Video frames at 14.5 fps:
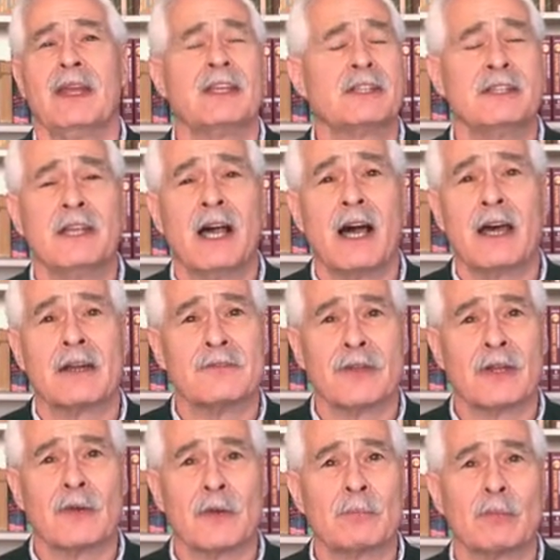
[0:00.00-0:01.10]
It's not a
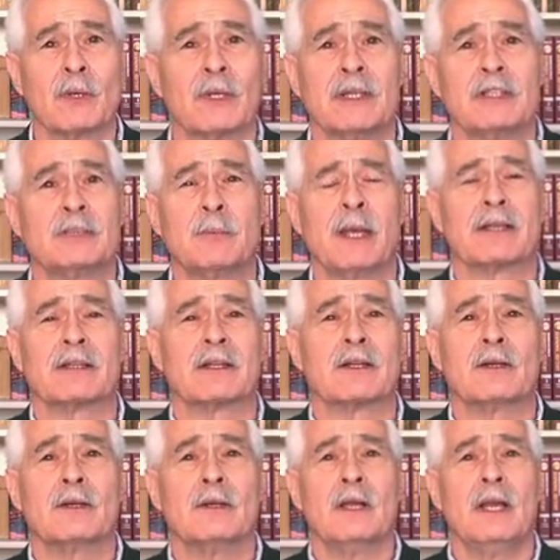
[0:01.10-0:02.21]
very pretty
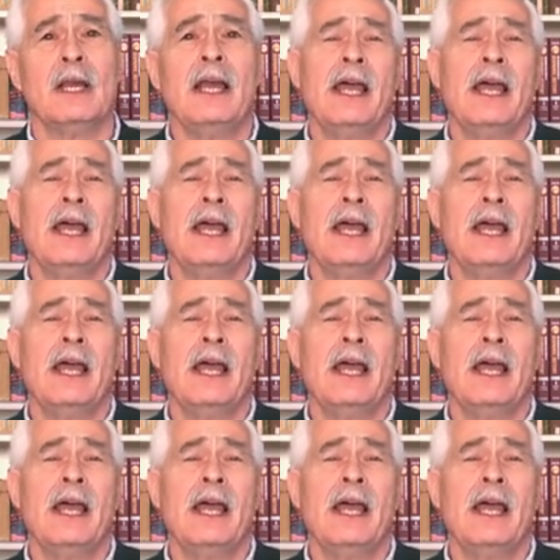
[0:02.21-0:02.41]
spectacle,